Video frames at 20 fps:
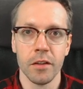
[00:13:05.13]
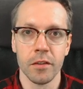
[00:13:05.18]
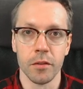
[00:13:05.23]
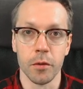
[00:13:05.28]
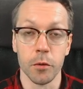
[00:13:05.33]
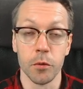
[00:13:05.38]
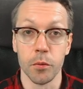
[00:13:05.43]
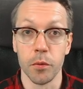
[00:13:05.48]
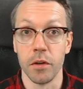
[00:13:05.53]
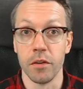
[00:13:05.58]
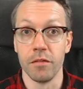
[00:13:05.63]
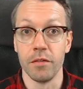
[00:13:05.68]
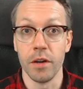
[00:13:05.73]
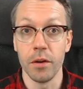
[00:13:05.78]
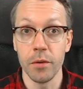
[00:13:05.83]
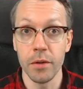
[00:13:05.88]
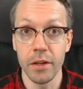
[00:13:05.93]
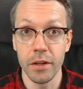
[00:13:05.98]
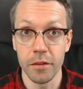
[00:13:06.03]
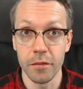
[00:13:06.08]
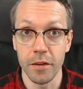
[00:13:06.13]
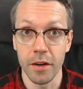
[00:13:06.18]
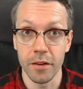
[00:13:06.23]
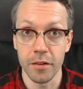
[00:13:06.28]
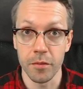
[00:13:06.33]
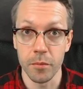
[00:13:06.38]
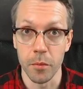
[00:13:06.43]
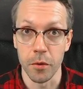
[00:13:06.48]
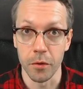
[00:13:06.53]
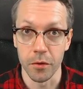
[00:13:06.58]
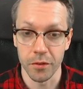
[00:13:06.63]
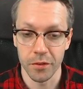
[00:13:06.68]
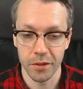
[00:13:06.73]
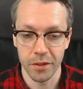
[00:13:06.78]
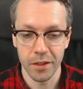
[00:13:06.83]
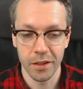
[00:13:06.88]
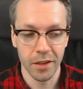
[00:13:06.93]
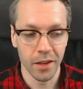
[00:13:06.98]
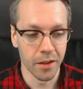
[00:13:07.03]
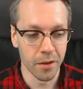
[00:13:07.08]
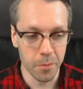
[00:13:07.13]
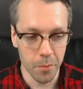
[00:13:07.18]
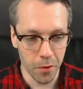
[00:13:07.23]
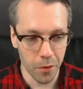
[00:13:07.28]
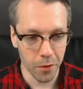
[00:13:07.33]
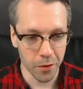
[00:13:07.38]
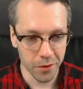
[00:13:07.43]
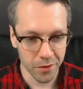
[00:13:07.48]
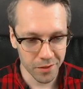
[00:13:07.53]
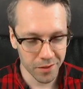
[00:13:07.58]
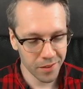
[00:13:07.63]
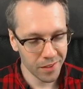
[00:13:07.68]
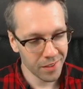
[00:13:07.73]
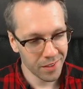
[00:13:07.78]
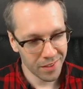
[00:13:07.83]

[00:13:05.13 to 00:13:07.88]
Those were very advanced monks, and monks